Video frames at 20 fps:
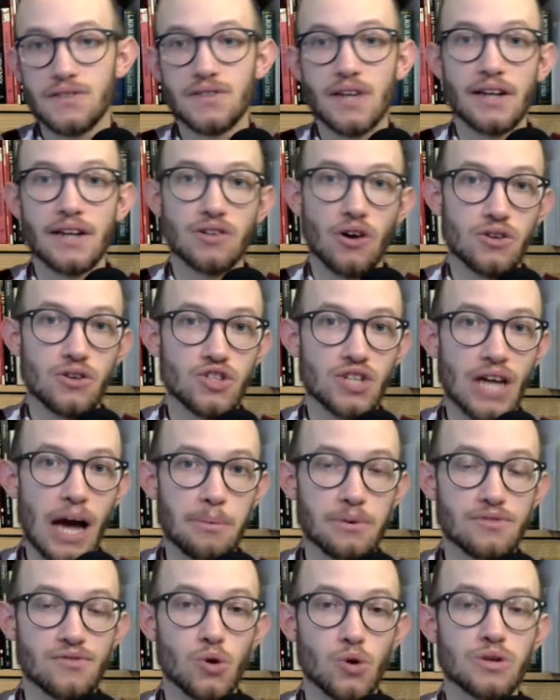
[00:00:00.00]
Scientology,
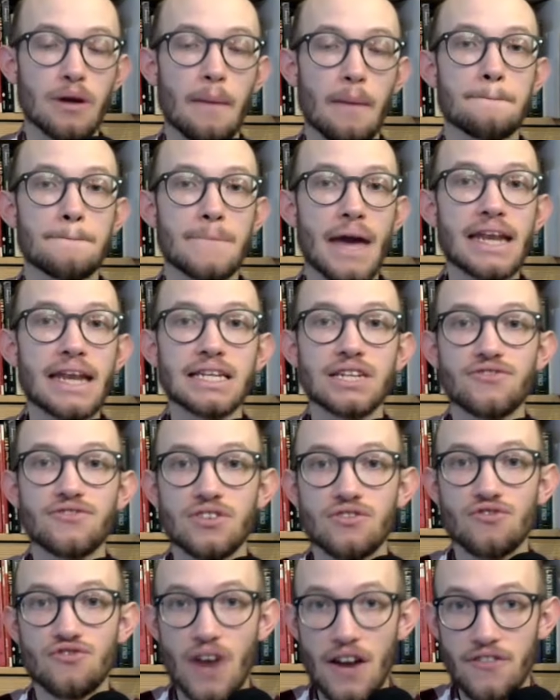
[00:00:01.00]
Hubbard wrote many
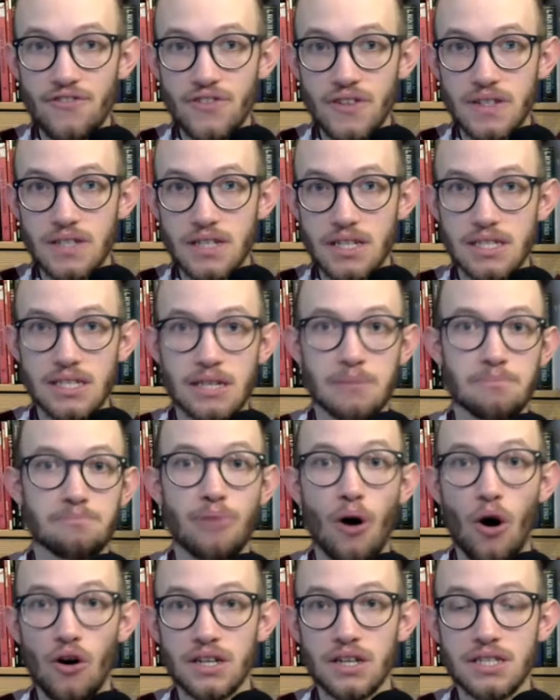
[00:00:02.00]
different references and
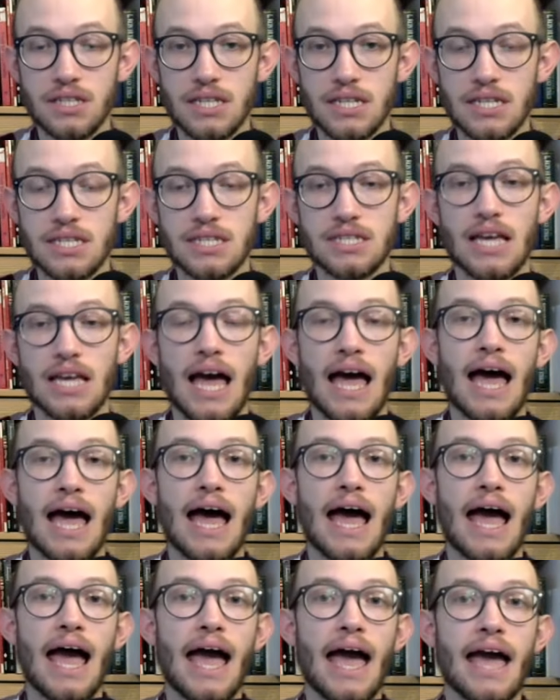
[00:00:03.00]
policies,
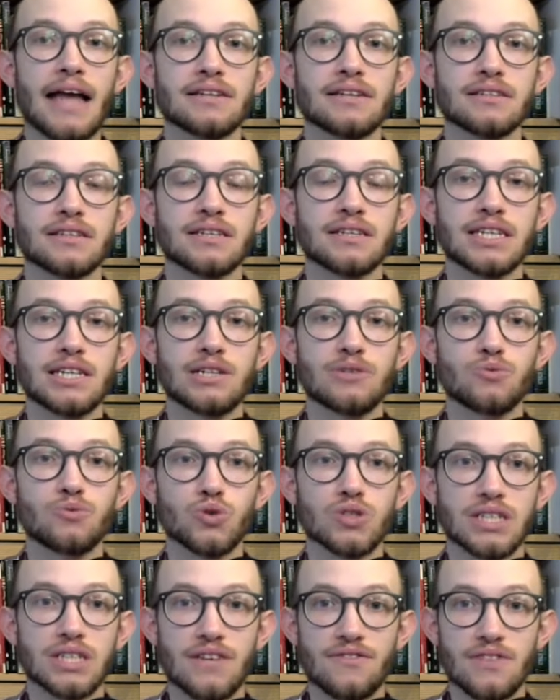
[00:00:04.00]
and he
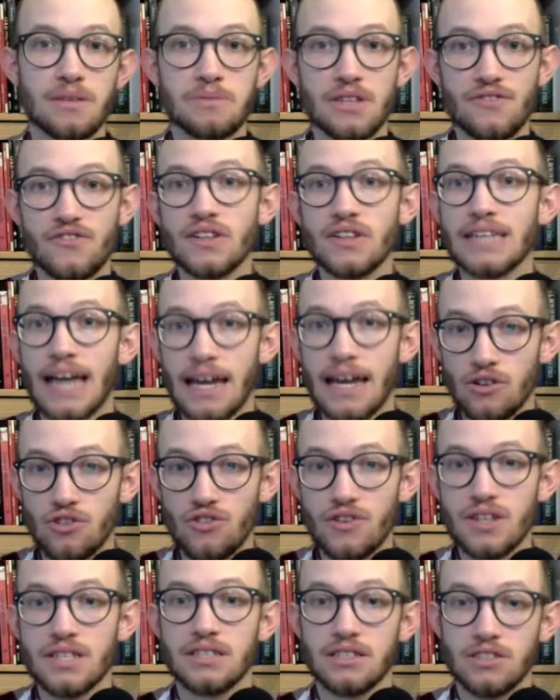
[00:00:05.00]
would give them different
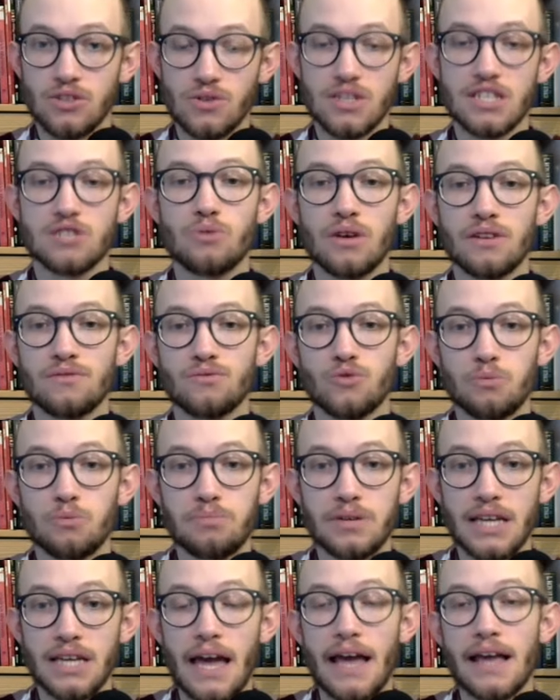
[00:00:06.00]
categories. So this one would
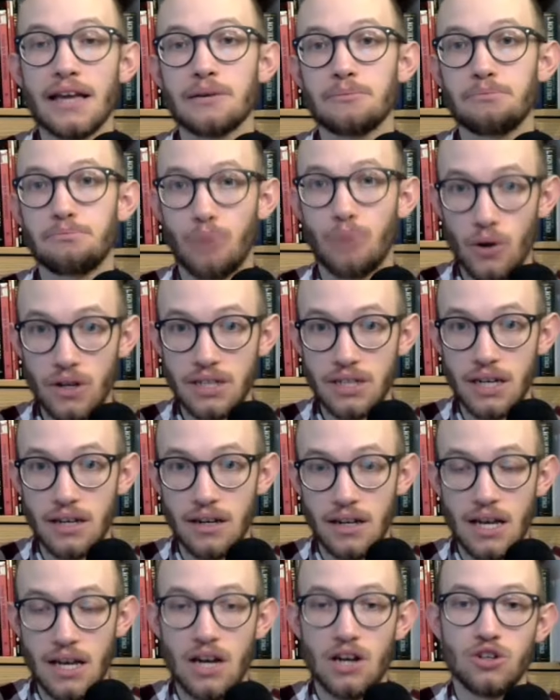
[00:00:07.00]
be a bulletin,
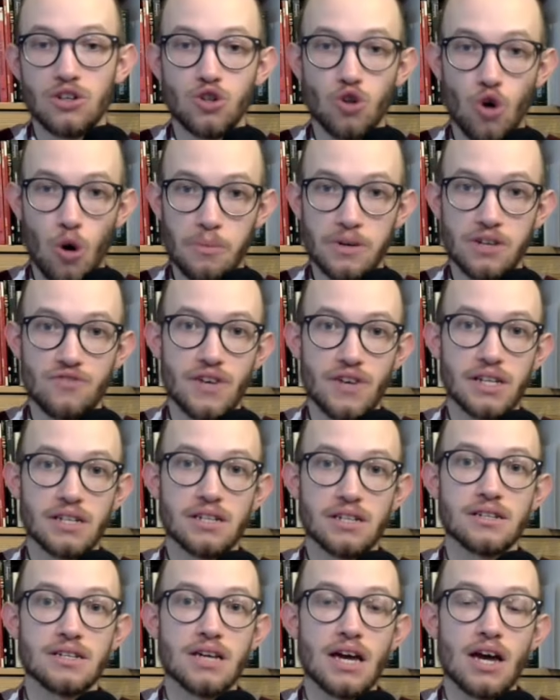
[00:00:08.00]
normally
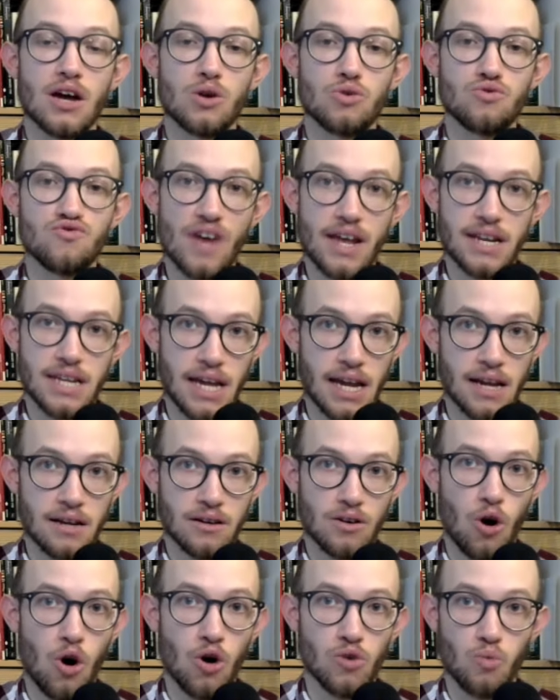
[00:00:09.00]
written red
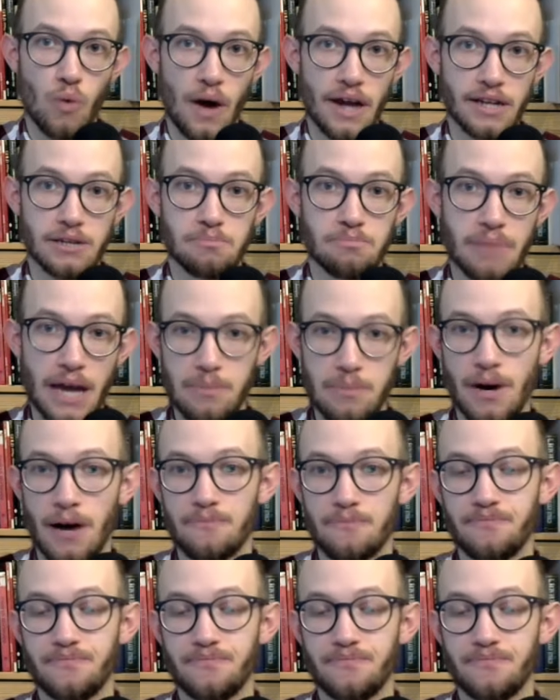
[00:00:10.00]
ink on white paper.